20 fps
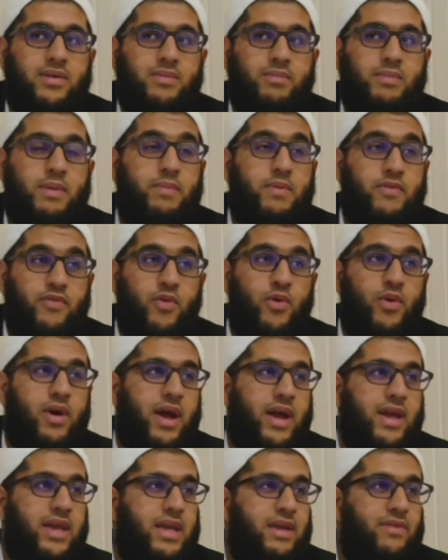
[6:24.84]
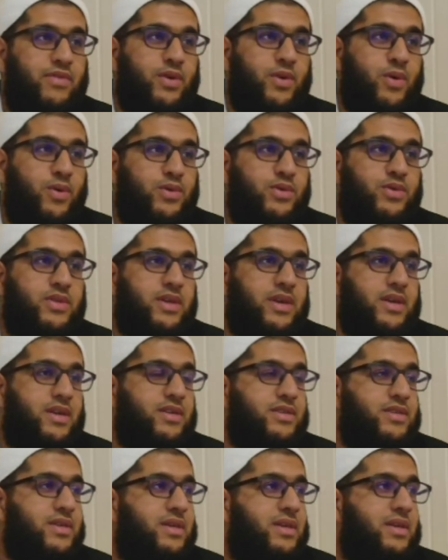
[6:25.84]
But before I even go to the
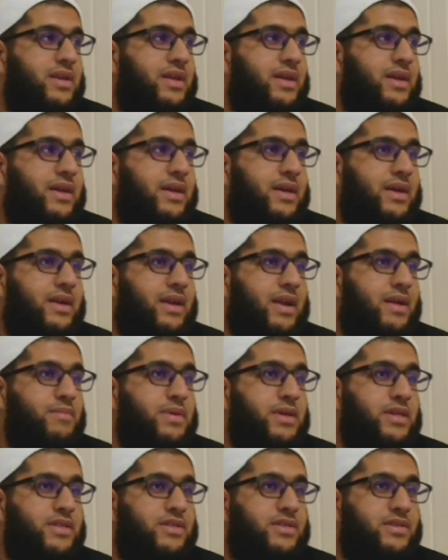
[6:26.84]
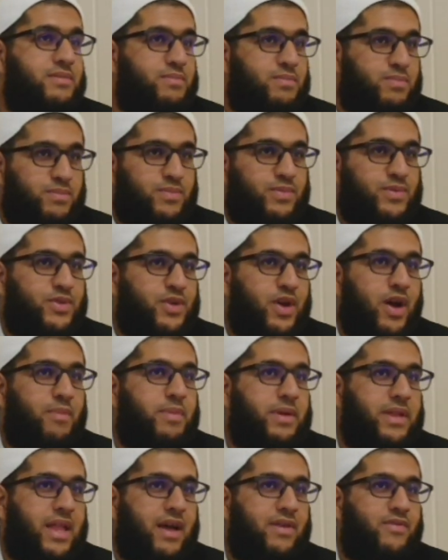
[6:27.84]
addition, let me just
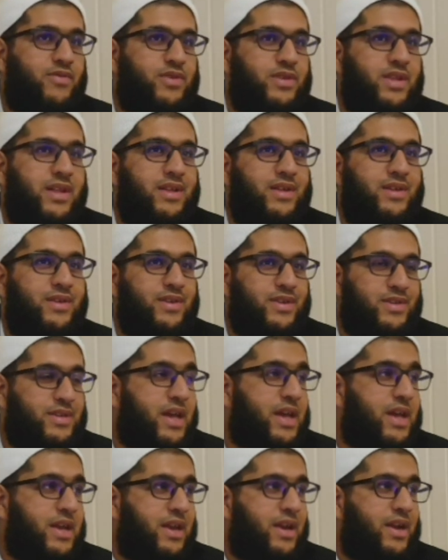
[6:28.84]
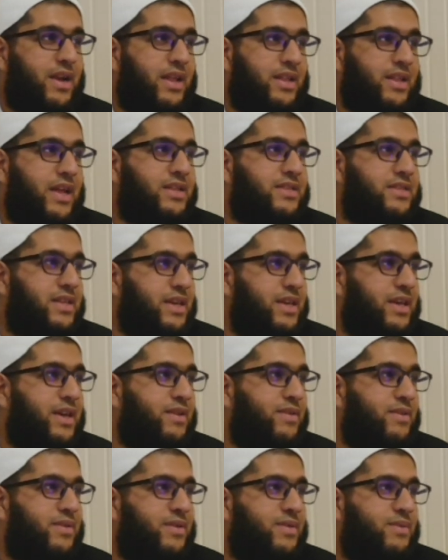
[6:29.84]
stop at that for a second and let that sink
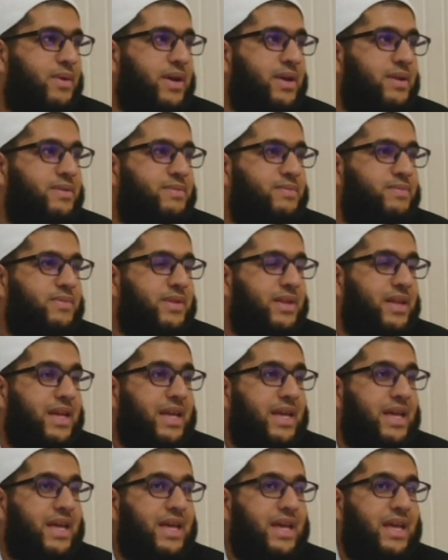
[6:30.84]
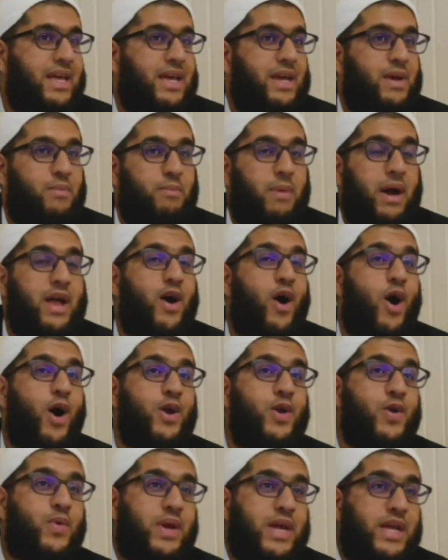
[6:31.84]
in, right? By
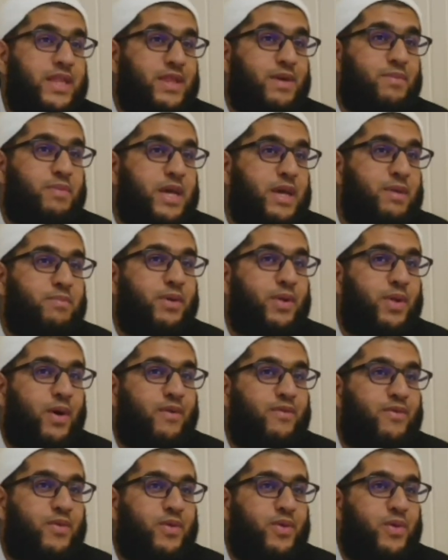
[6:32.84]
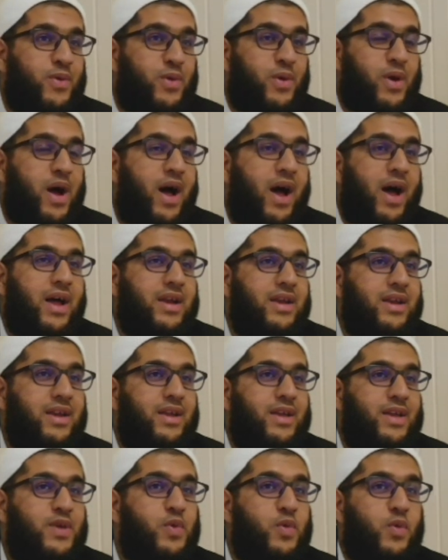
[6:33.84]
honoring the people of Quran,
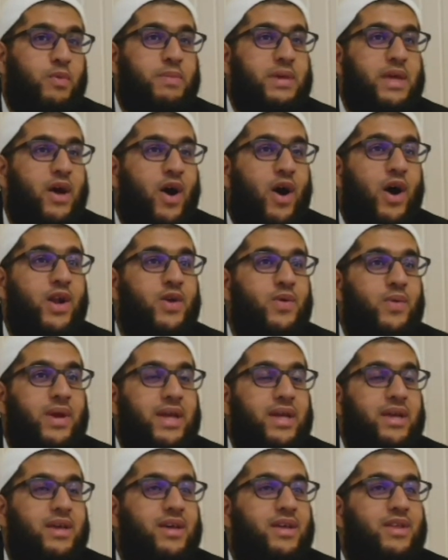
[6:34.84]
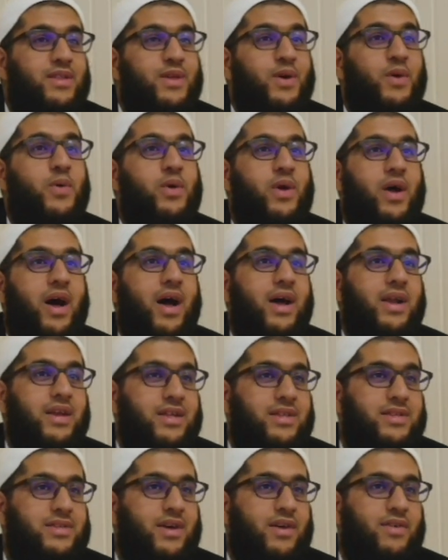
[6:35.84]
you will be honoring the Quran
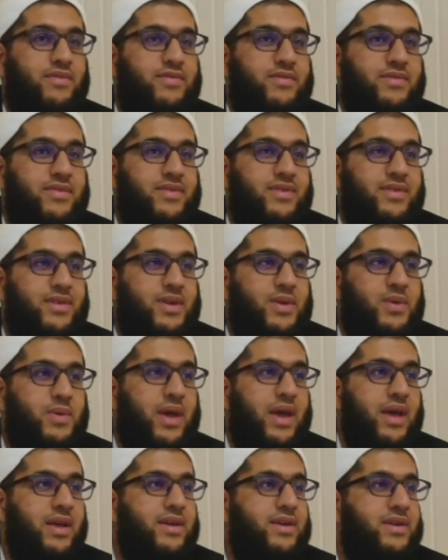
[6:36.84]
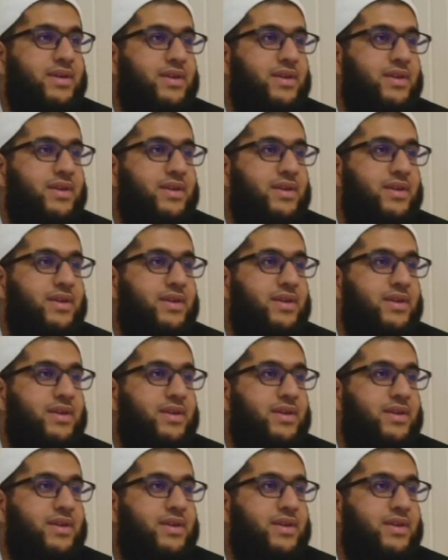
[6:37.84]
itself. Okay?